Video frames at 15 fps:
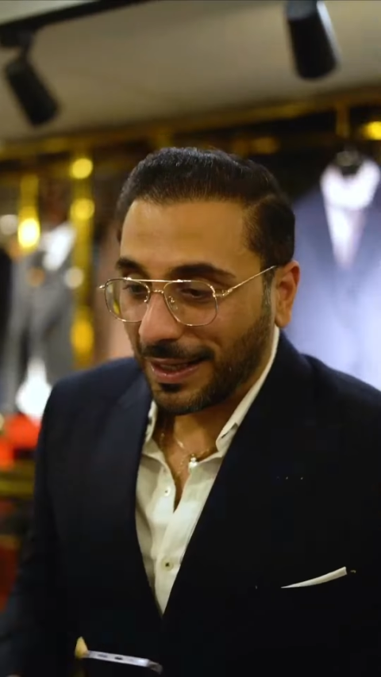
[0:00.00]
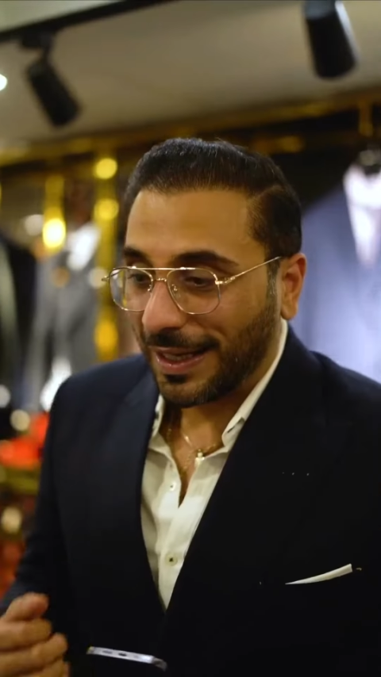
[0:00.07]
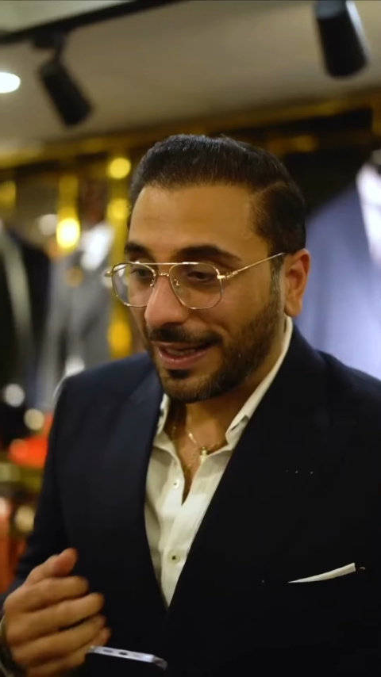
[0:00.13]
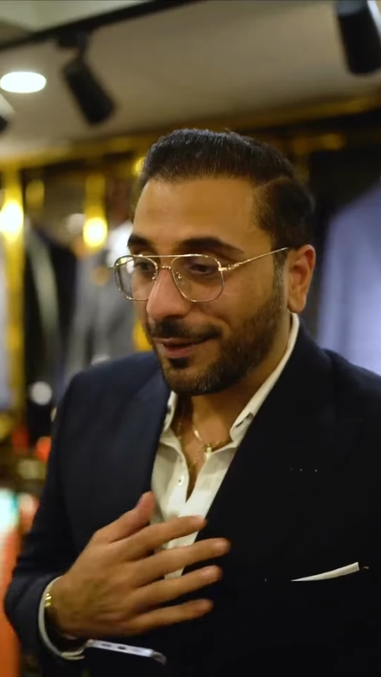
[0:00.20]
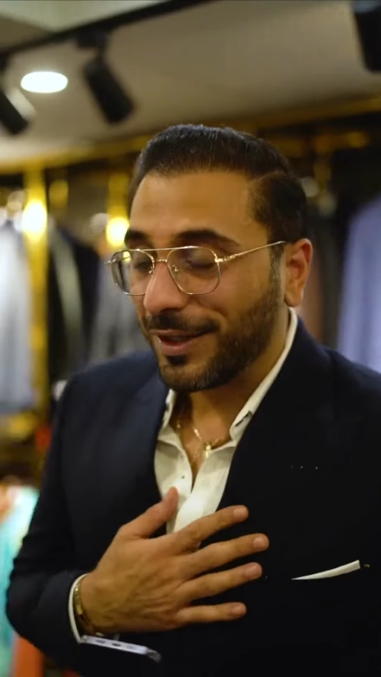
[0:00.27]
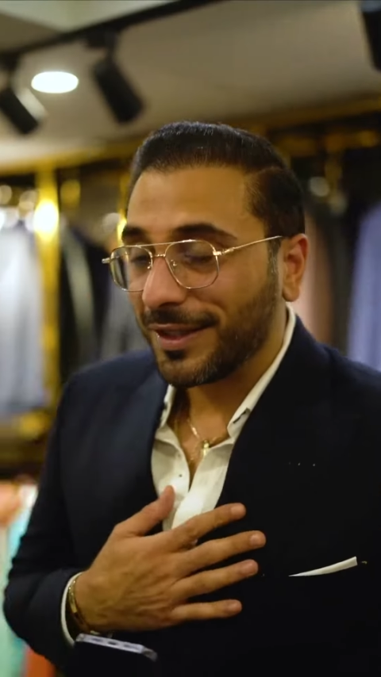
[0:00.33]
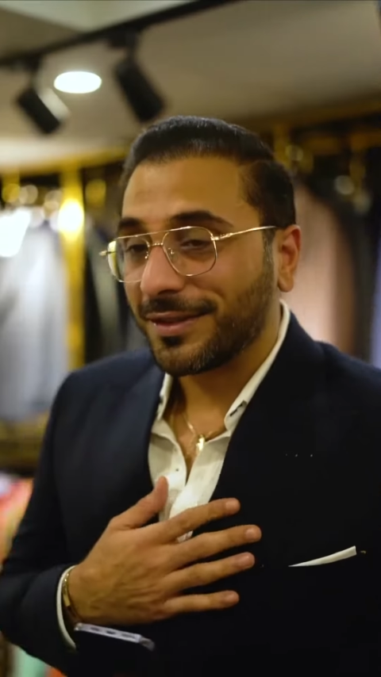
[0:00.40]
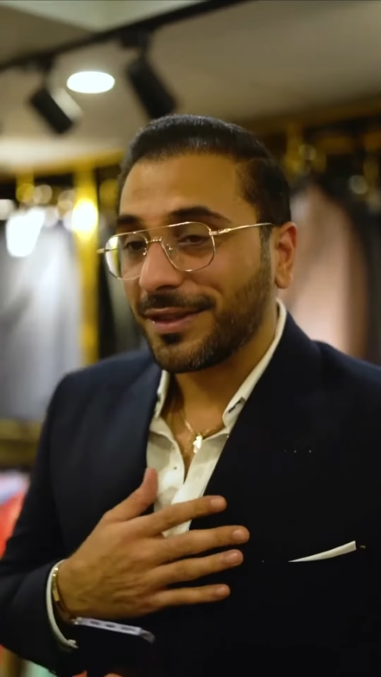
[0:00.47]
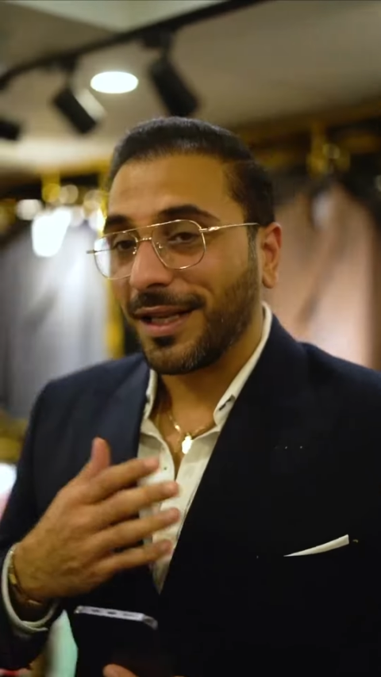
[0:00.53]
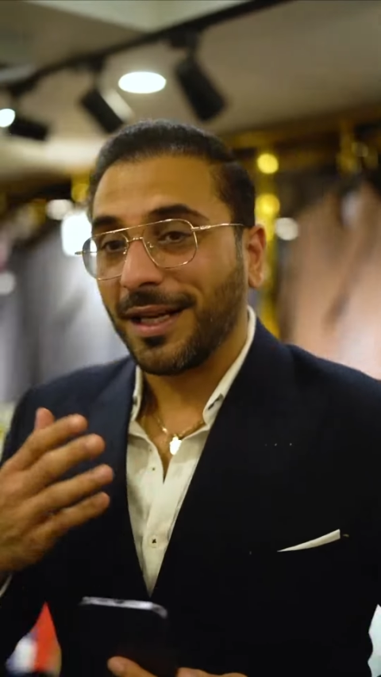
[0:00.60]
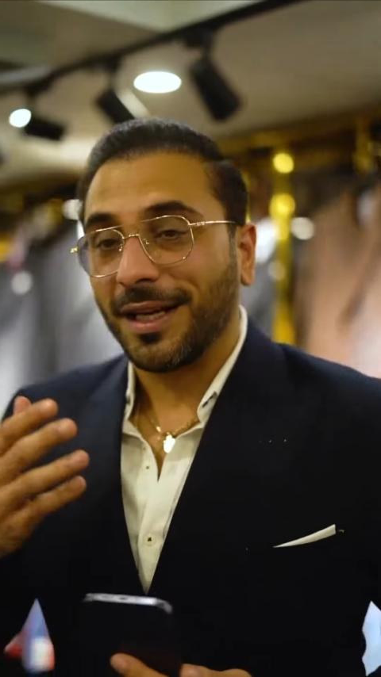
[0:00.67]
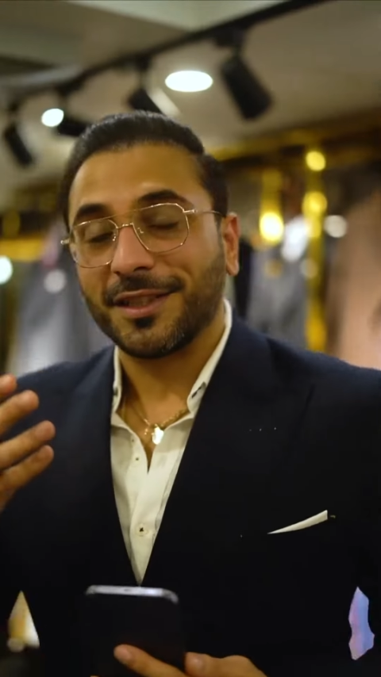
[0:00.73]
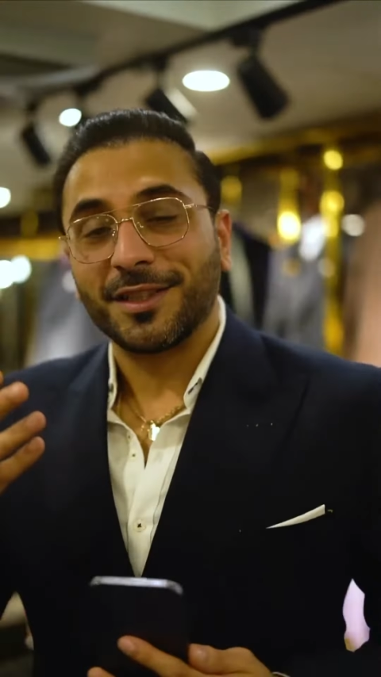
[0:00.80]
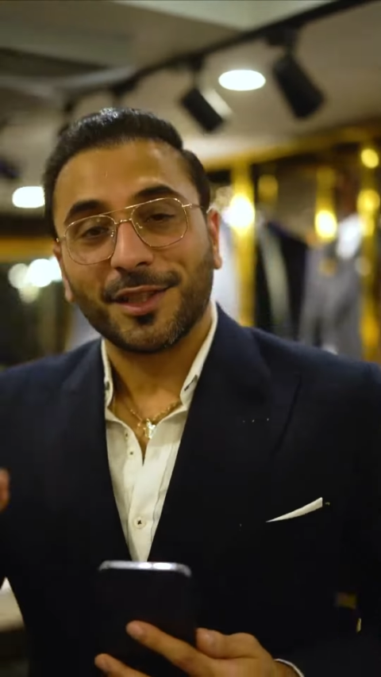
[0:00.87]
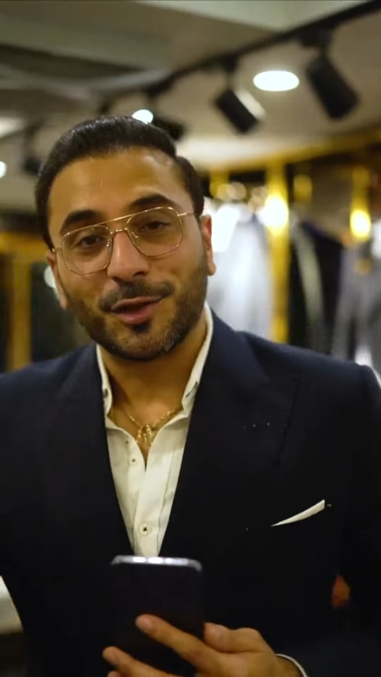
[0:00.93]
Anyways,
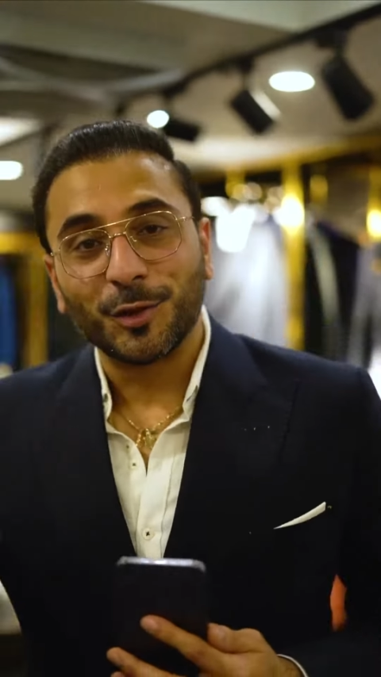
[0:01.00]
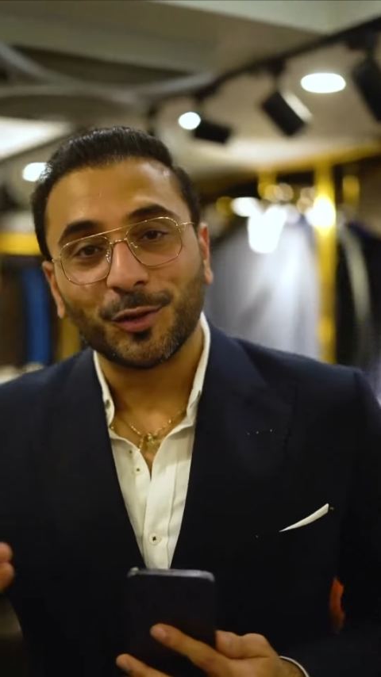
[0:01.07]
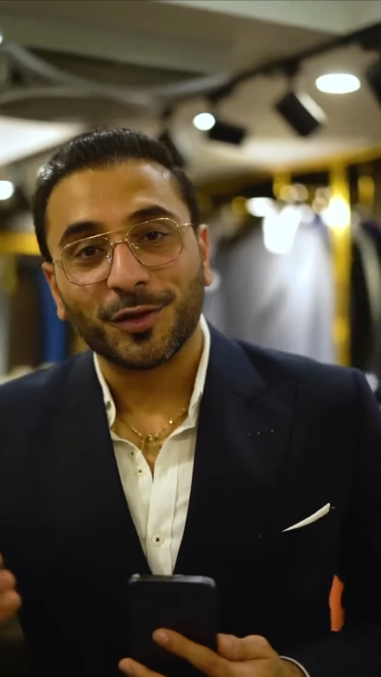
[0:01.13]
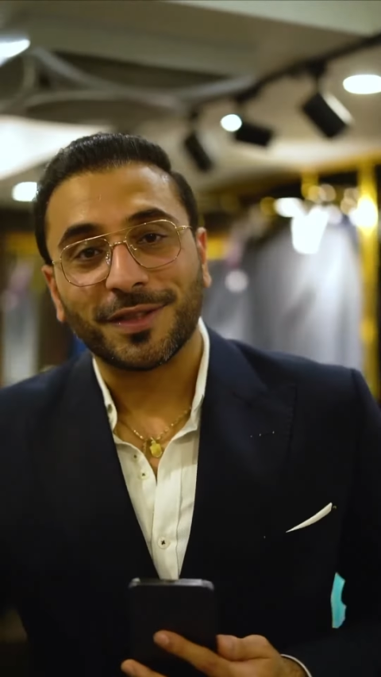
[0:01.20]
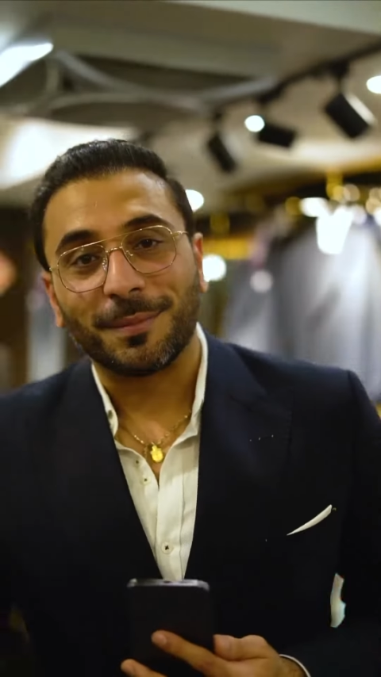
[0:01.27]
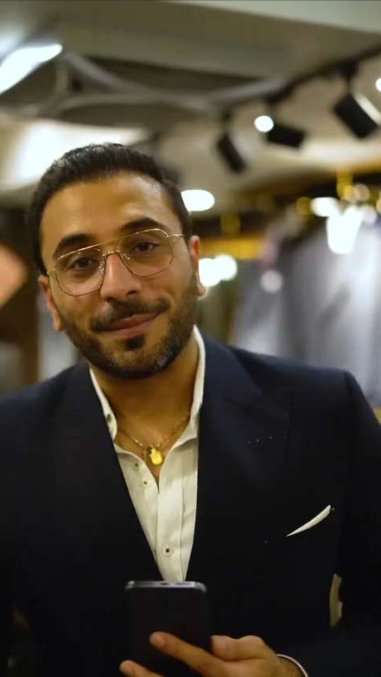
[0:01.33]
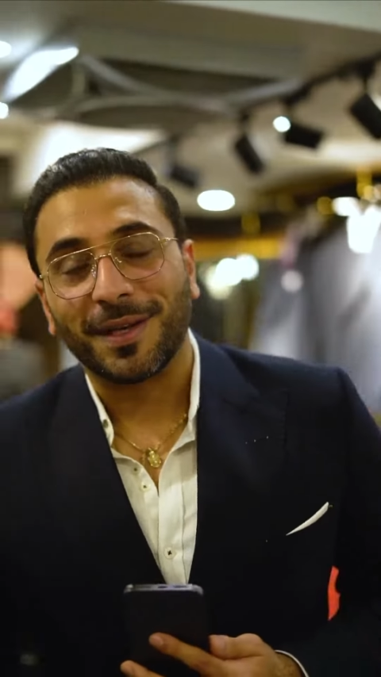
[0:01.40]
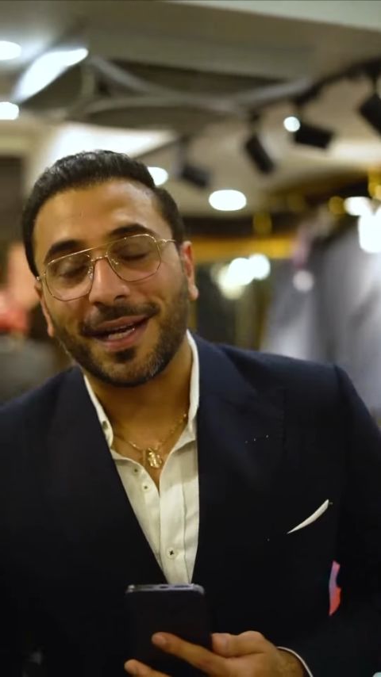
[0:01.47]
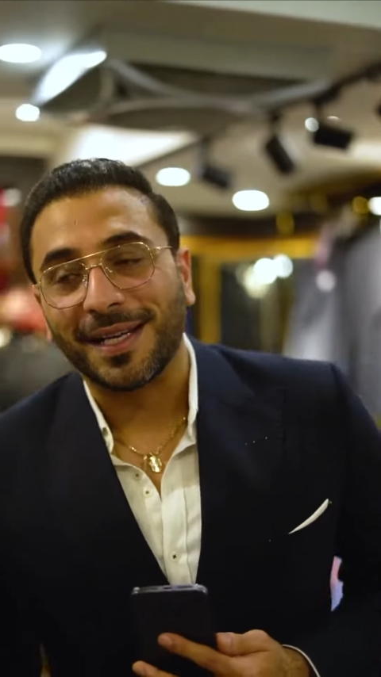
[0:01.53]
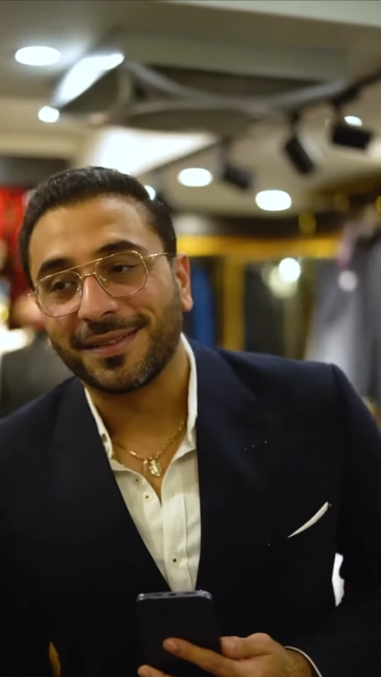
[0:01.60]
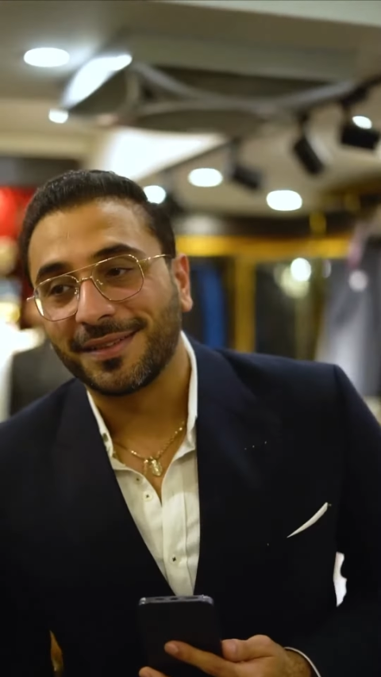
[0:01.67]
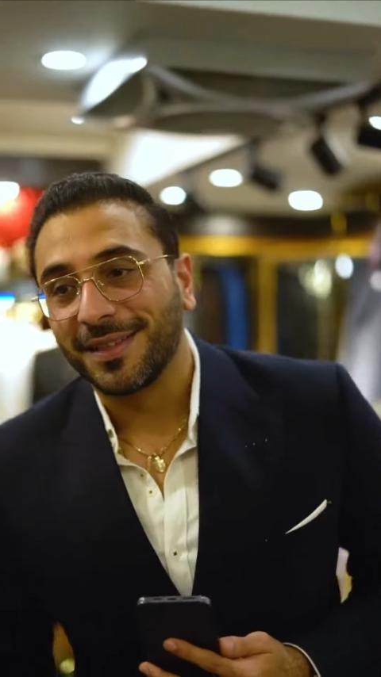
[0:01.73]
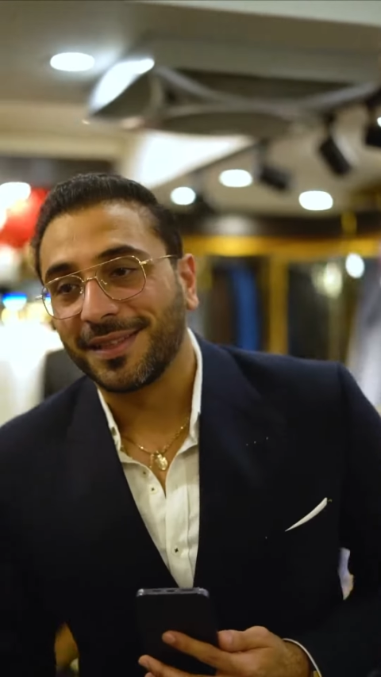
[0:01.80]
just to summarize